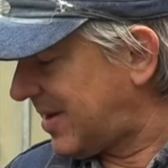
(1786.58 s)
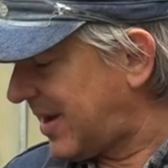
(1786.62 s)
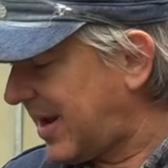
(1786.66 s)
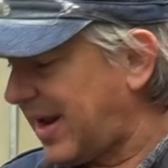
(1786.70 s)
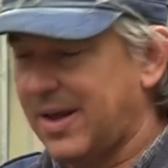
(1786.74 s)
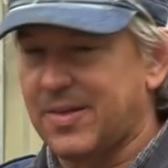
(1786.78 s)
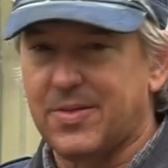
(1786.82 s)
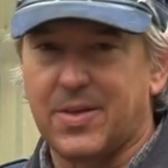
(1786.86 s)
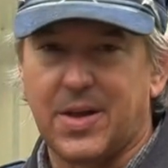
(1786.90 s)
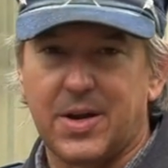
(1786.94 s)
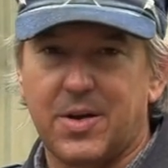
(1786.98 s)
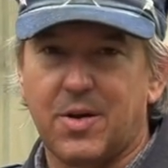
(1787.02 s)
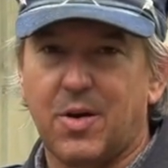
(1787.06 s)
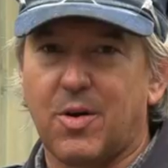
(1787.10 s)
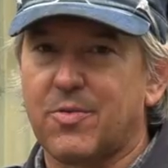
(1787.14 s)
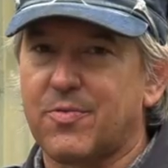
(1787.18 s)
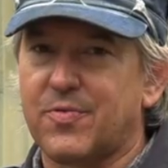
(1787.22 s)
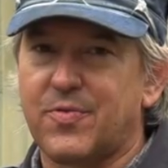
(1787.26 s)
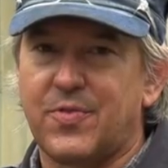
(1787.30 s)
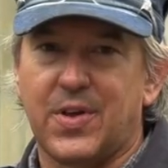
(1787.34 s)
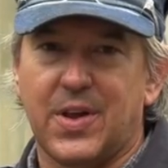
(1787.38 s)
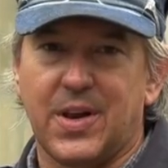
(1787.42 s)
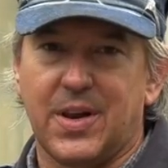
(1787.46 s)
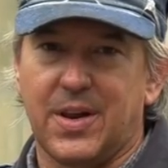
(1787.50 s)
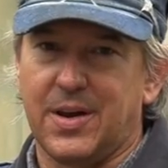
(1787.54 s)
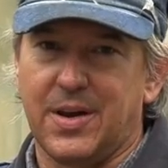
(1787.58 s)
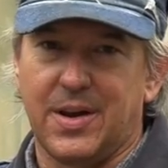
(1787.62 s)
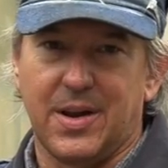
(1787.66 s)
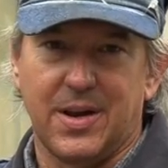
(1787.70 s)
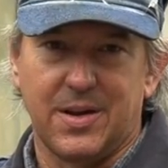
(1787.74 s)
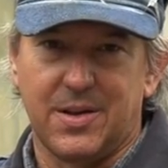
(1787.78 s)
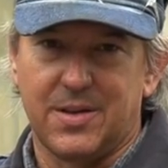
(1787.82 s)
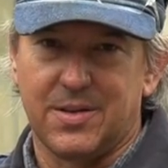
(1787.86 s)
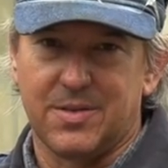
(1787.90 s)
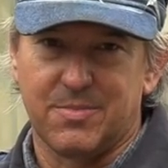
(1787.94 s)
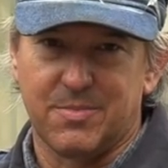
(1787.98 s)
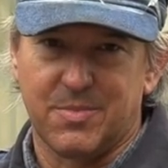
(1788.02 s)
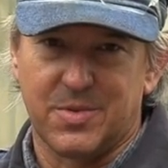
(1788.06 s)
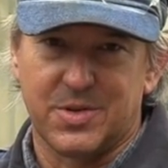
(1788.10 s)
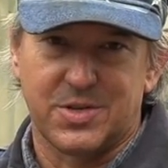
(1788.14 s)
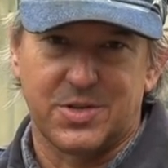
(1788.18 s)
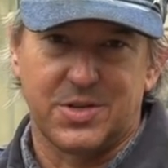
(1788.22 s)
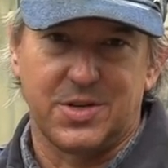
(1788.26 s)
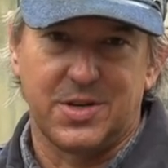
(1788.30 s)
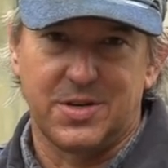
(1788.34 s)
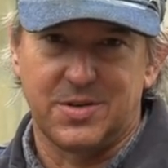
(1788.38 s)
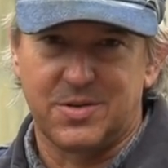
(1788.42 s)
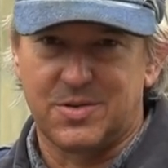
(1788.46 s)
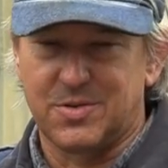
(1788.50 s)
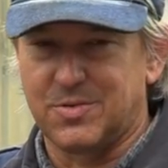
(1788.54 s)
And they don't fit in any of the
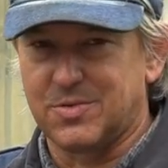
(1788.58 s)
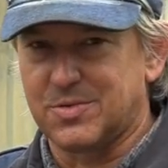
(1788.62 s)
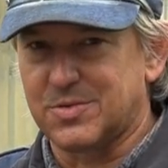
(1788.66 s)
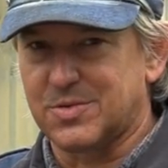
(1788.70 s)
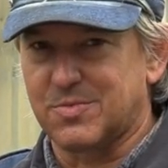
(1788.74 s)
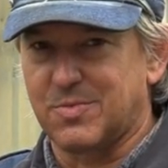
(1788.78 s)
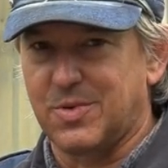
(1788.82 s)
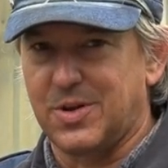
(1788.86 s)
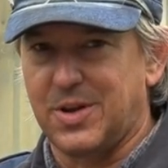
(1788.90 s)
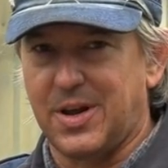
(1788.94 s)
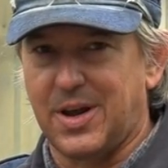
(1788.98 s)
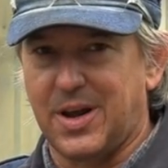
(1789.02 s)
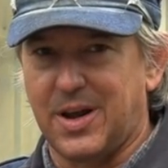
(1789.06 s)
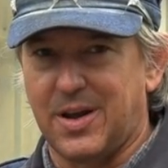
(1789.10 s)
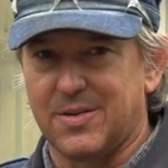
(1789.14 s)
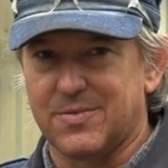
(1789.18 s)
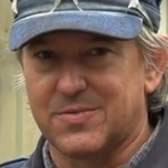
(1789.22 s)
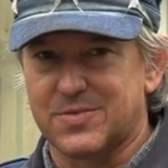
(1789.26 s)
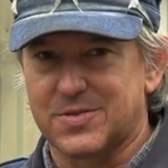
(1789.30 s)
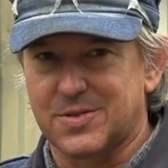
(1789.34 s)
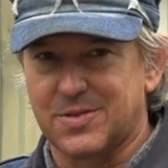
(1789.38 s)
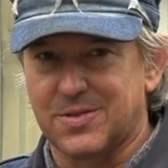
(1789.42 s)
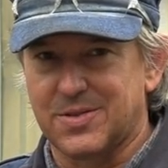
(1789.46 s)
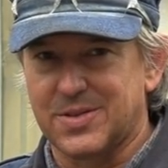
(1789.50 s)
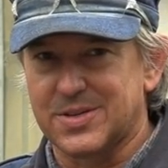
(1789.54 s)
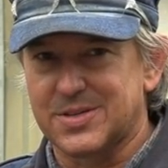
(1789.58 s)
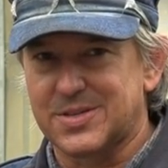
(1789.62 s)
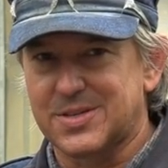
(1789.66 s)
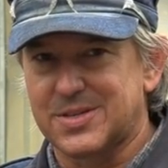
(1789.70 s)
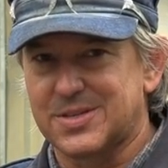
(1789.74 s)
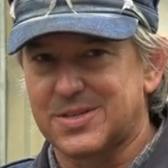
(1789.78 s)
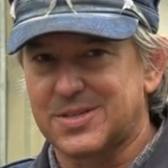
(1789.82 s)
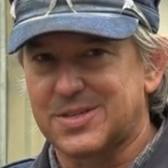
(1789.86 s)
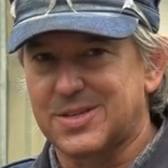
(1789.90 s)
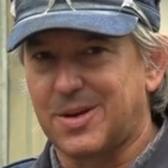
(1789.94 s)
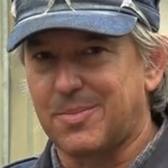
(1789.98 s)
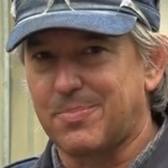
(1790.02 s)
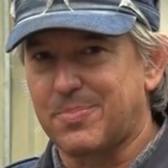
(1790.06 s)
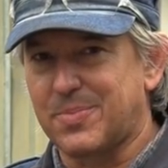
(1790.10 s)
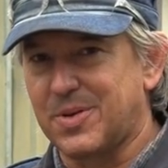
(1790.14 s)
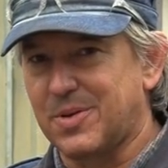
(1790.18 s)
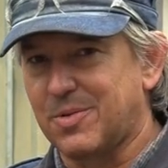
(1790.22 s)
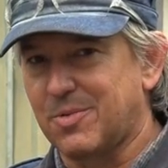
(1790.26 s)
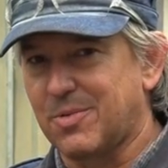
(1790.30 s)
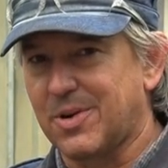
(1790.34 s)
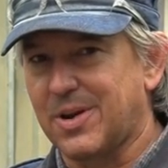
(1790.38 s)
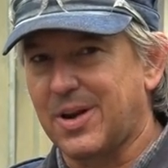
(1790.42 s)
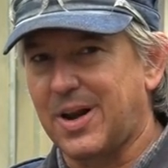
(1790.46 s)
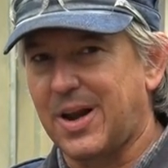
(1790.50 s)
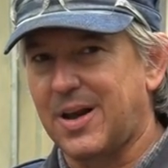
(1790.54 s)
machine tools we have. So this is something
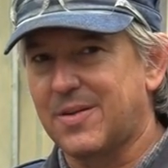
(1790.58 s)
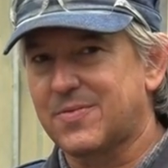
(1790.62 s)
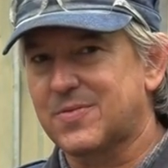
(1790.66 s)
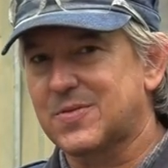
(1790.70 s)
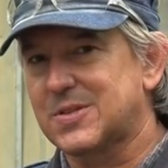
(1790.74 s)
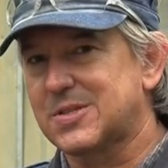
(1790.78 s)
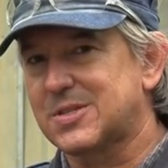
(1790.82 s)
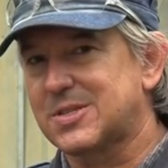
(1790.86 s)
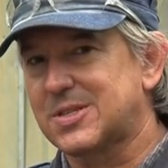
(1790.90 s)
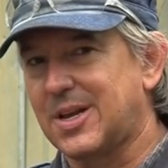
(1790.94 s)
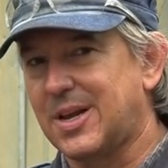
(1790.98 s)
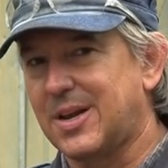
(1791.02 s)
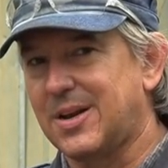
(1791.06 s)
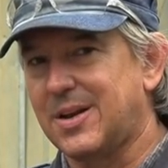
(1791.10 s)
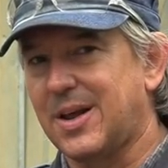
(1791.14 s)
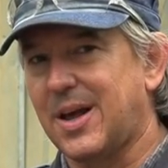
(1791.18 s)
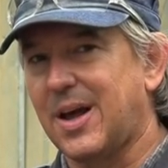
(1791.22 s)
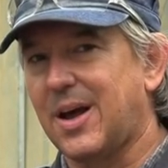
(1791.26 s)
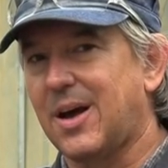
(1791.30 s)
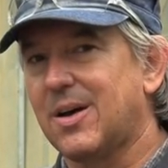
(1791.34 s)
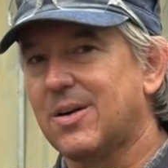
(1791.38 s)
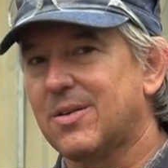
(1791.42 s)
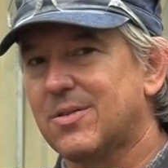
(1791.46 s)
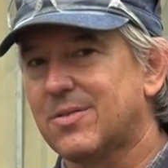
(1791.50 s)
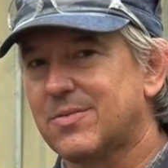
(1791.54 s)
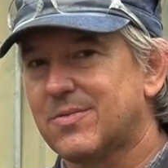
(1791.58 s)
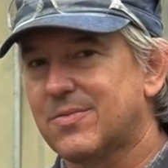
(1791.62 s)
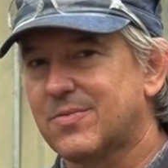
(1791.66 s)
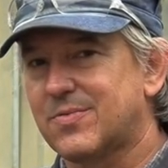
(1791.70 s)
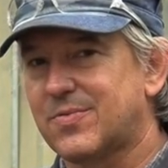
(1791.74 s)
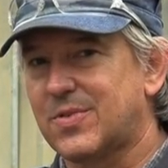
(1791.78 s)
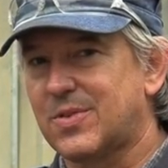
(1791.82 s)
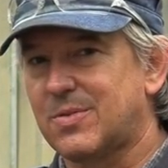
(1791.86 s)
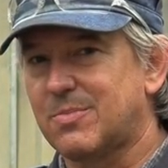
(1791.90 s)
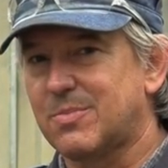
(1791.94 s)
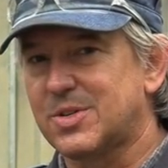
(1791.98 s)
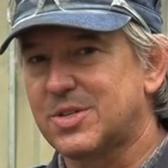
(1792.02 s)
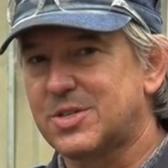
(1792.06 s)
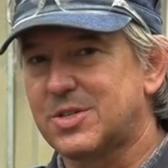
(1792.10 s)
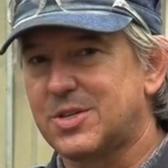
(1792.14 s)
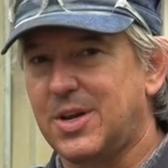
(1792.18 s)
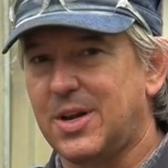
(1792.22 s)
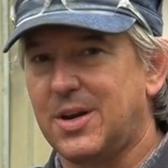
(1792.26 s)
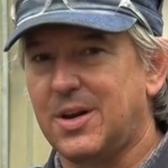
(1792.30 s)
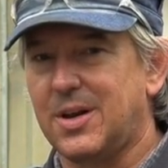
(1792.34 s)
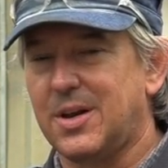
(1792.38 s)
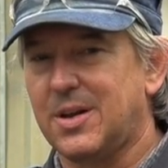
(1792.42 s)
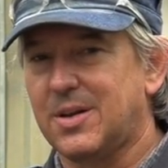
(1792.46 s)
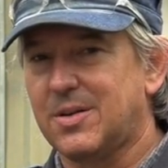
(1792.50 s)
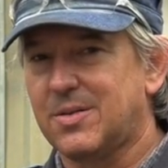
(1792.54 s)
we're going to have to send out for
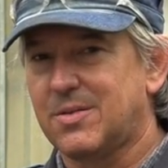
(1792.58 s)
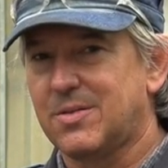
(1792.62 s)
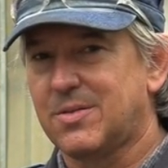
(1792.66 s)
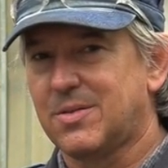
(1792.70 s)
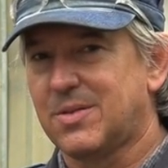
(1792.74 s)
machining.